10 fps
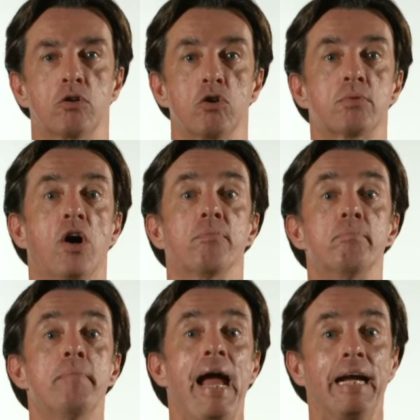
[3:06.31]
a group called
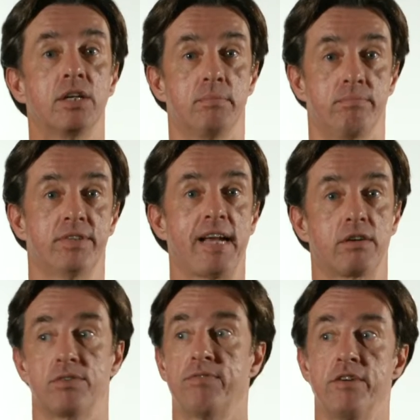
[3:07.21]
magnum
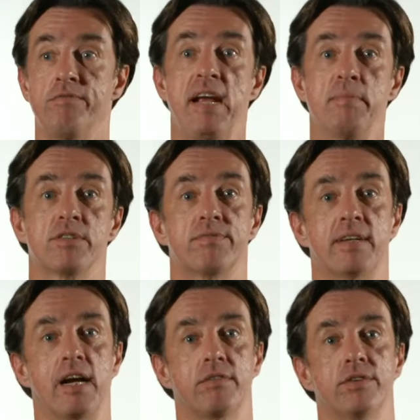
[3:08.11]
photographers very famous
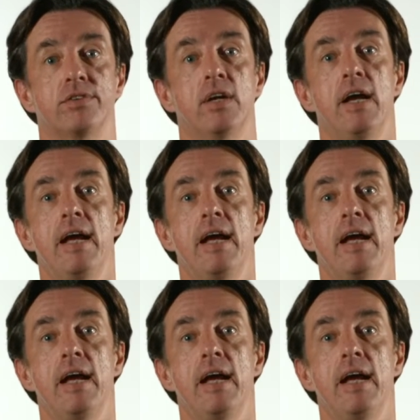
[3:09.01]
photographers